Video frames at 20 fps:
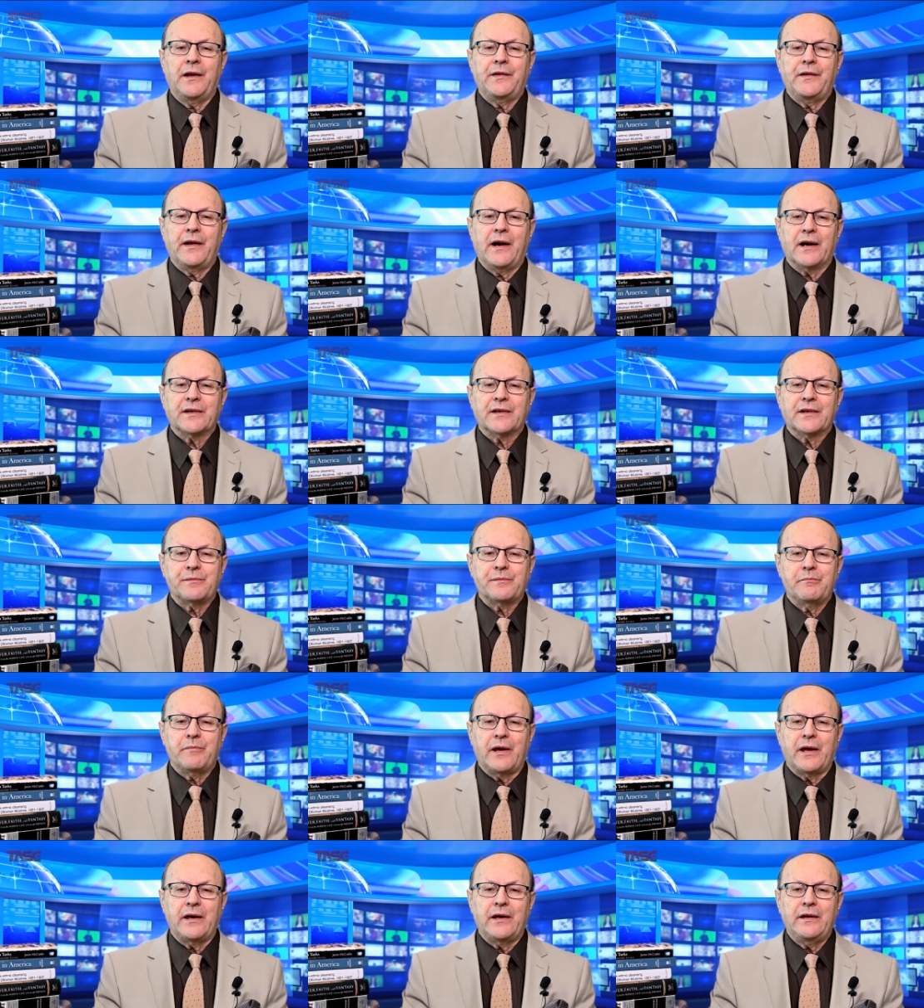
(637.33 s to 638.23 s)
and
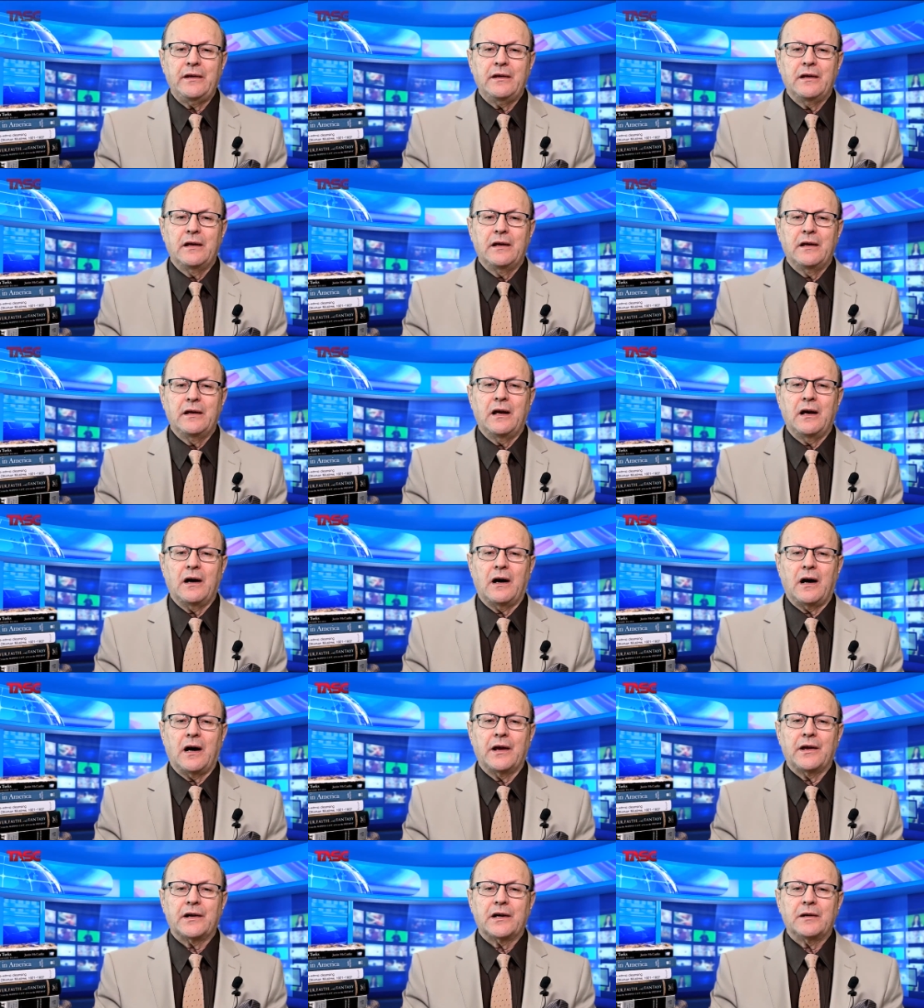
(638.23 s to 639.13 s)
Nazim Bey, a
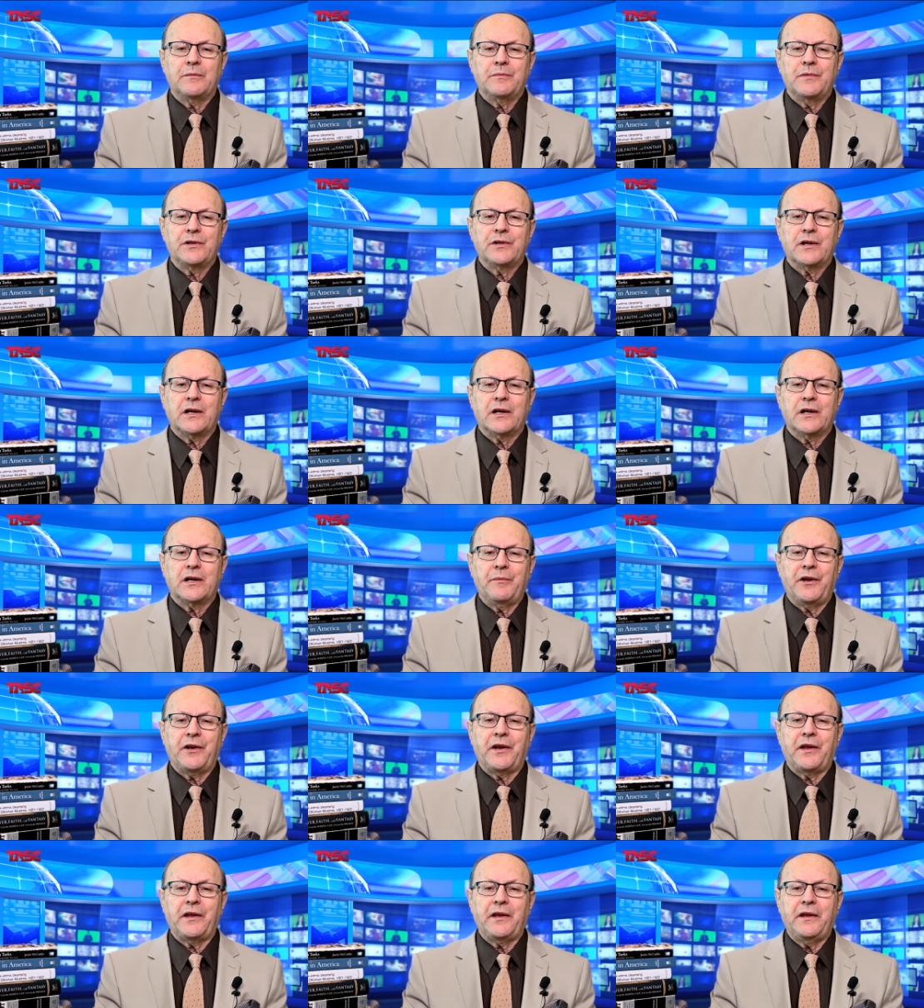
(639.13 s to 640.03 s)
high commi
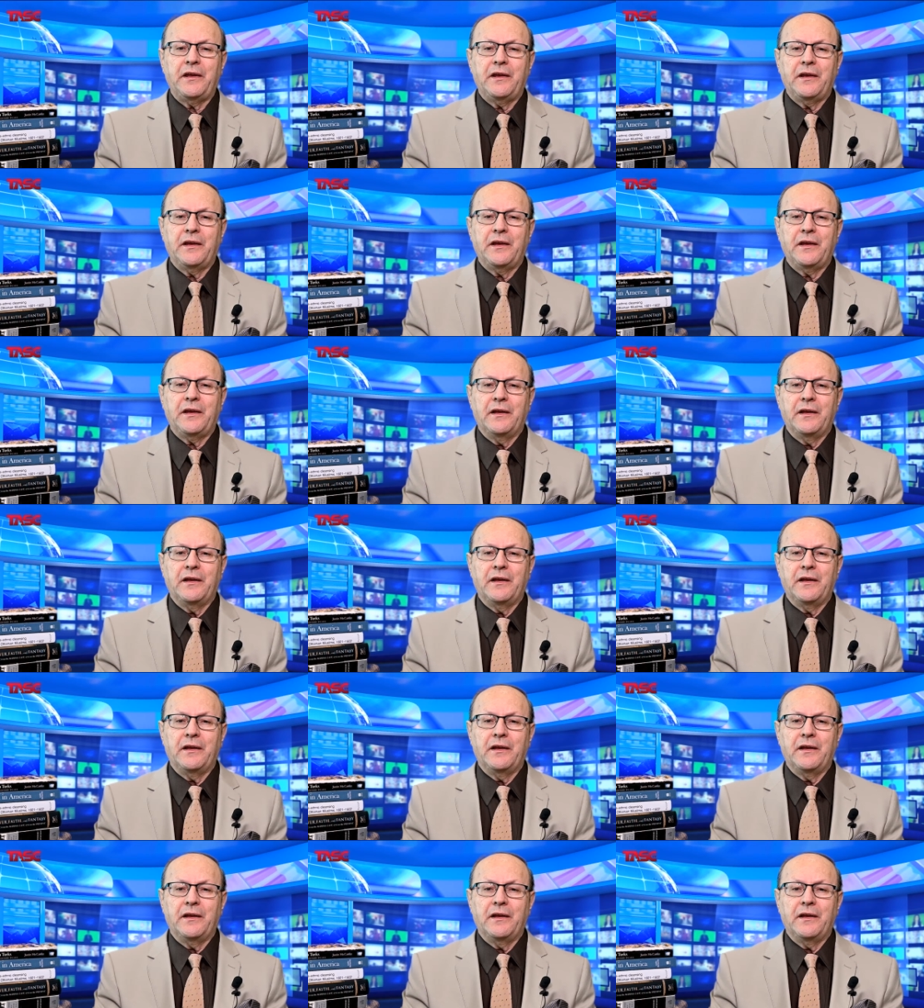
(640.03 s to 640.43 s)
committee